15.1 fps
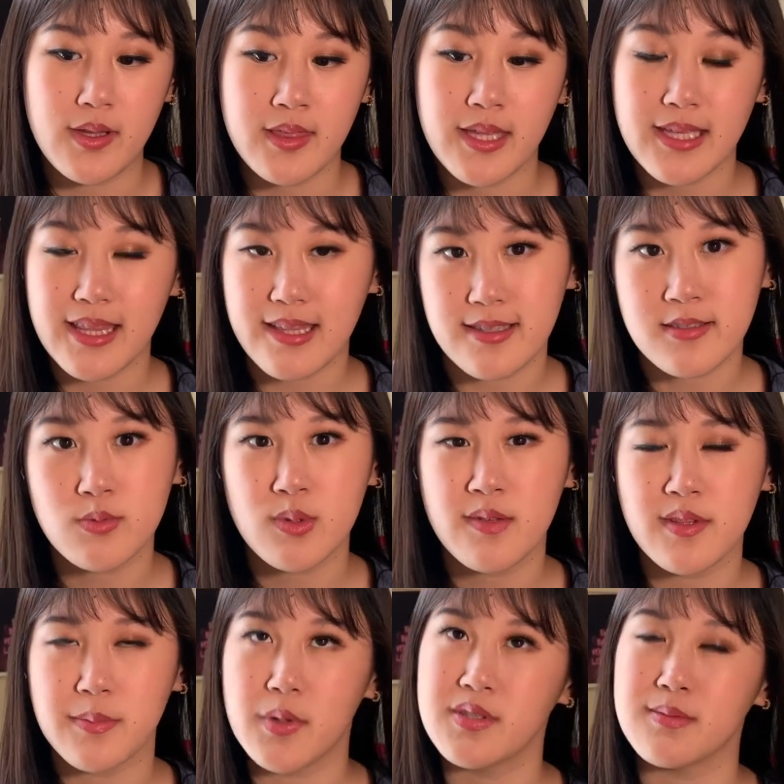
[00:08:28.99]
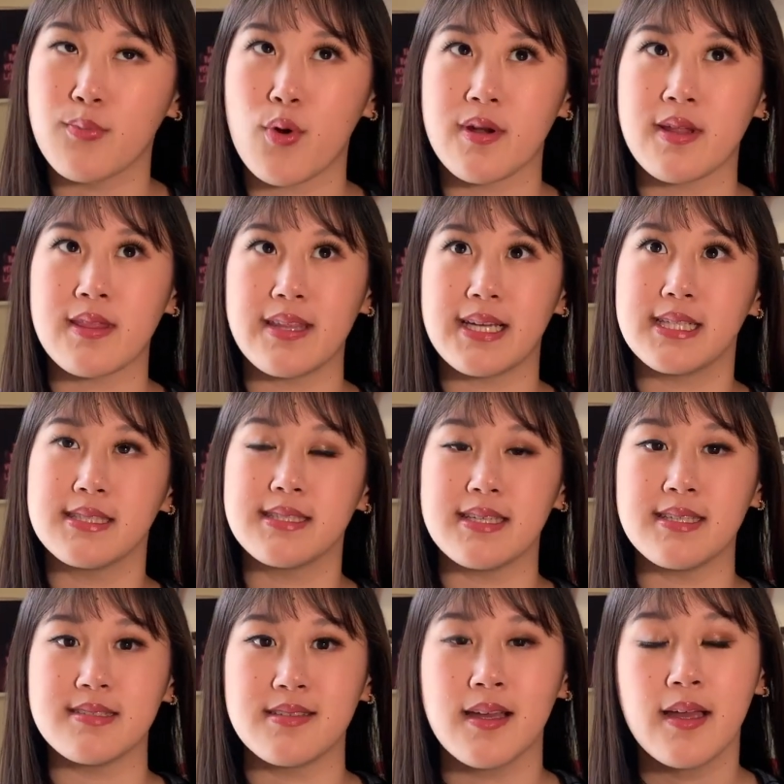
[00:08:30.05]
think that this is one of the most important things
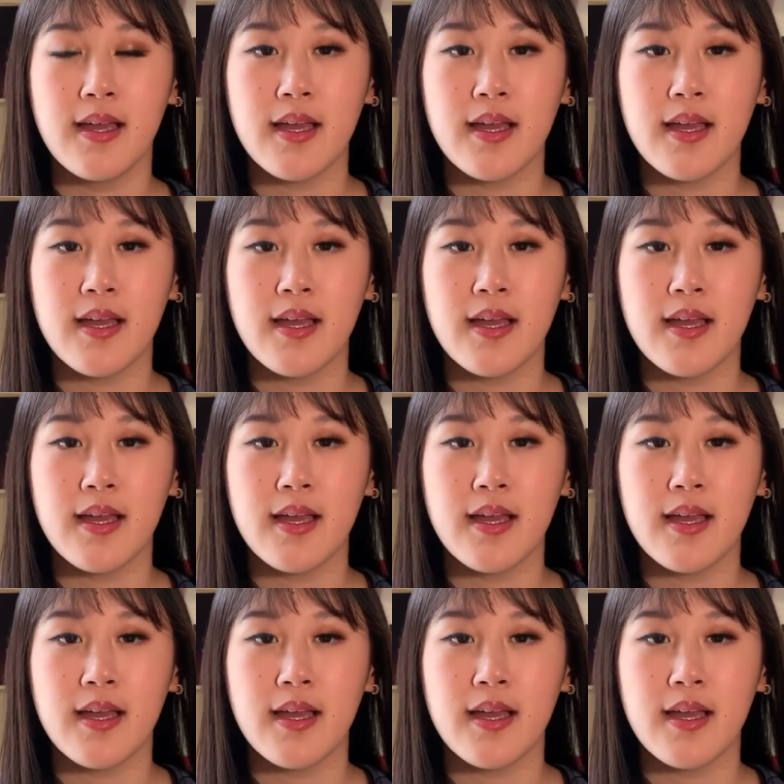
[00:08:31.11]
is